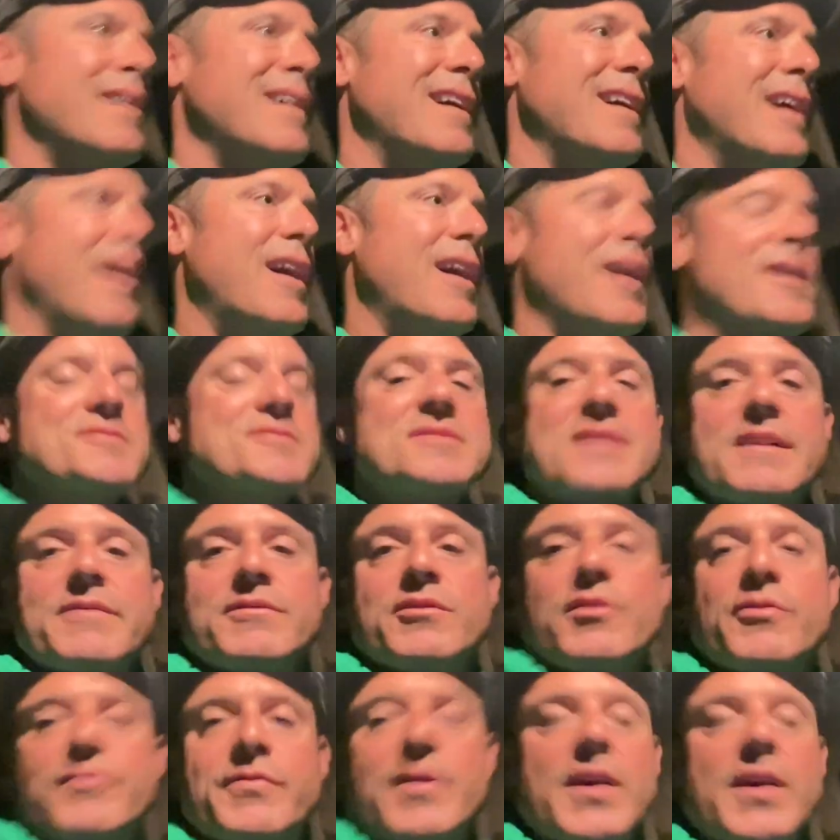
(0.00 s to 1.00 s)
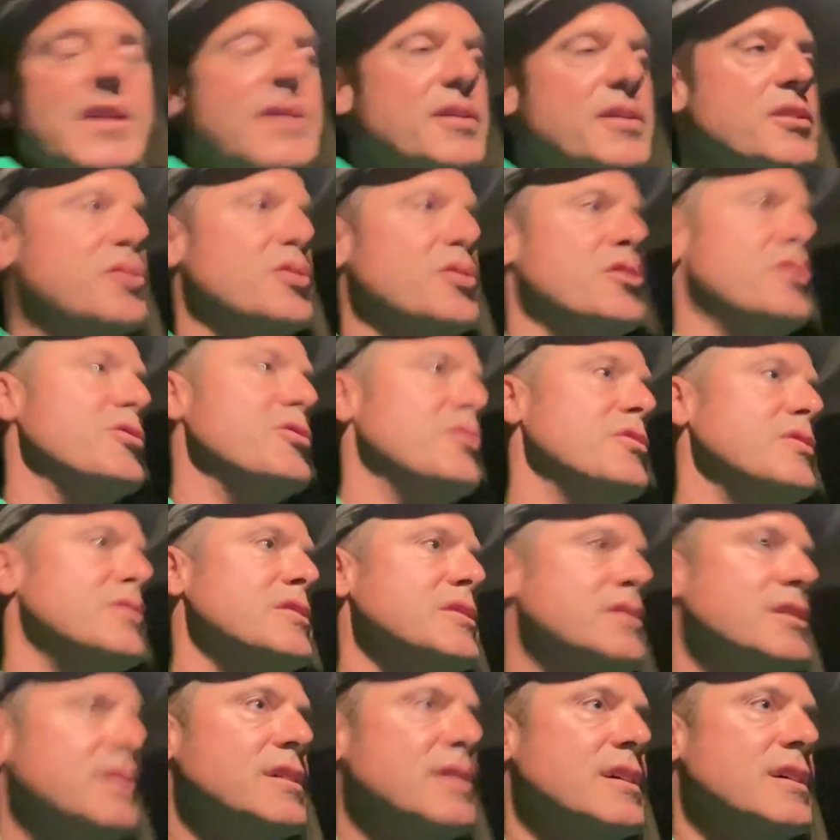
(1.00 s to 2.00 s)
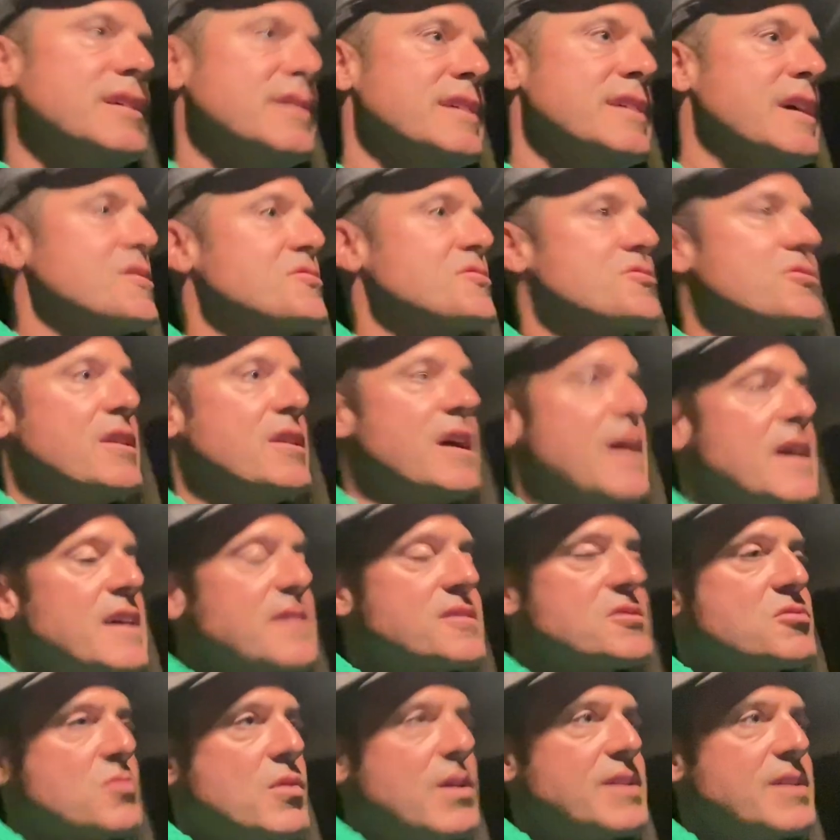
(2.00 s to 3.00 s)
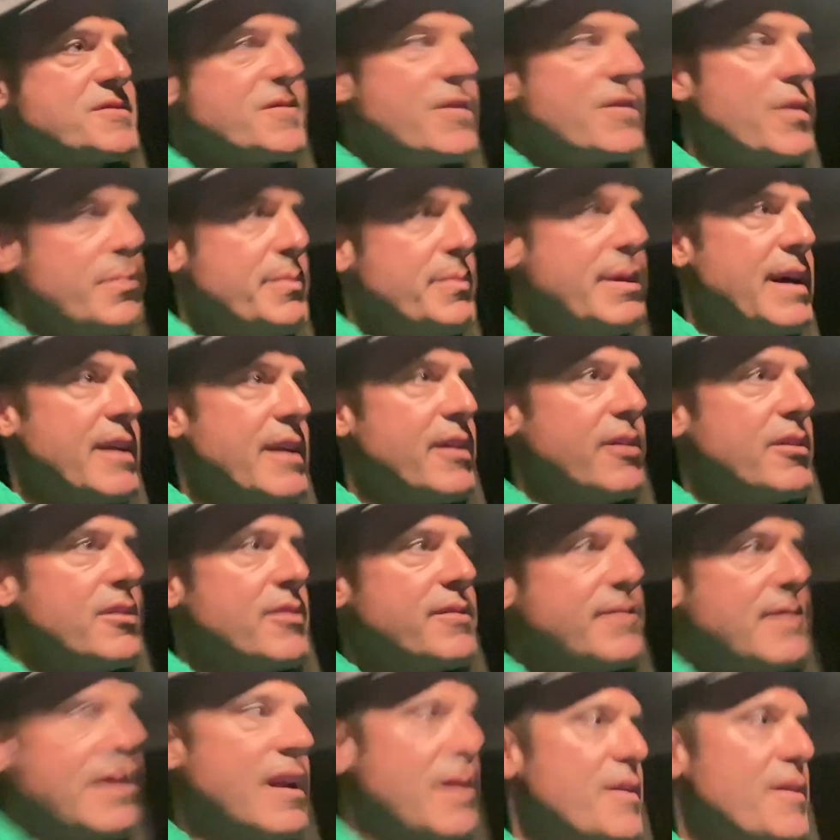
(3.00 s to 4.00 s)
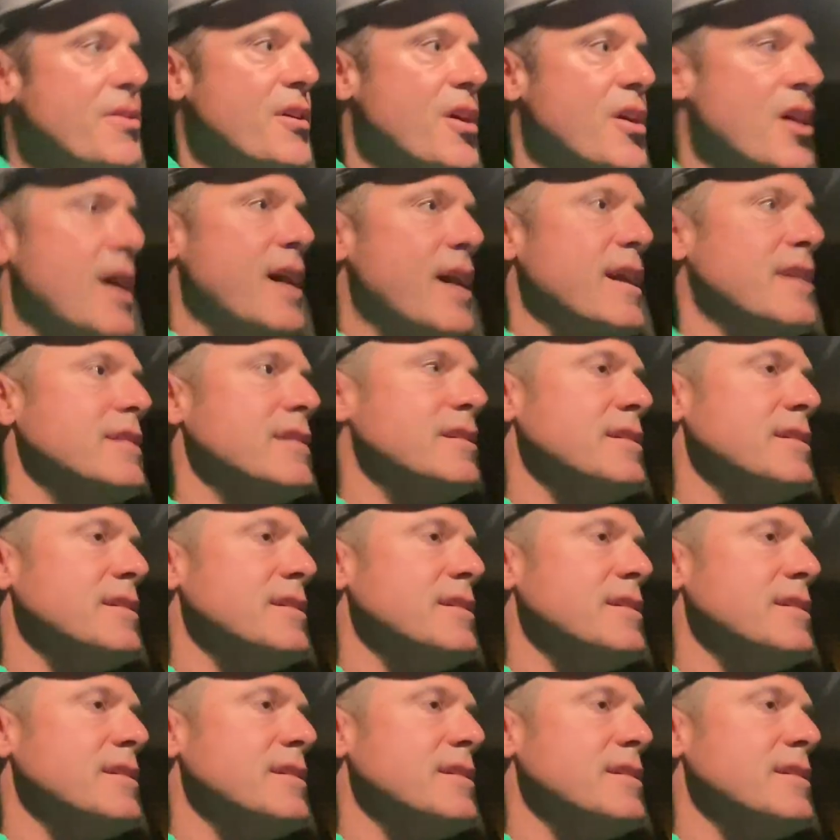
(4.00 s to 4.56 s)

I honestly have no fucking clue. Yesterday, squats felt better than I thought.